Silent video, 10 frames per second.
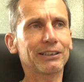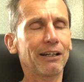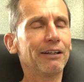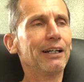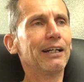
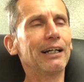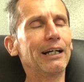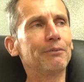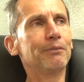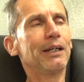So
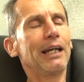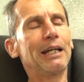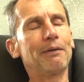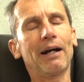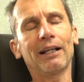
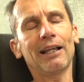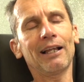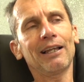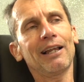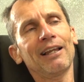anyway,
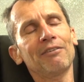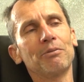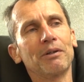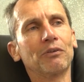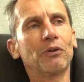I'll have a
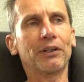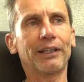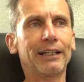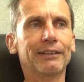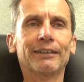bit of a look at that